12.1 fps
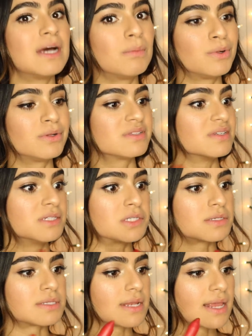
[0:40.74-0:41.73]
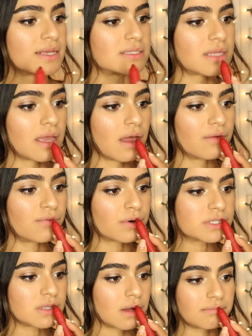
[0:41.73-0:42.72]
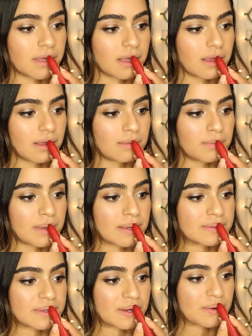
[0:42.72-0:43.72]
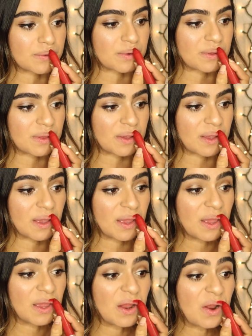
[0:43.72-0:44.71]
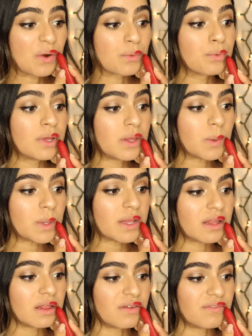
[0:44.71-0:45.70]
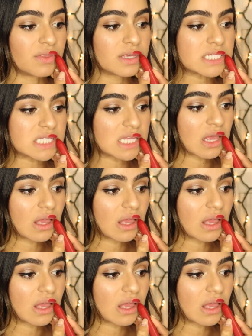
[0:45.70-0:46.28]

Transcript: doubles and just in case they ever stop making them because I really, really, really love this.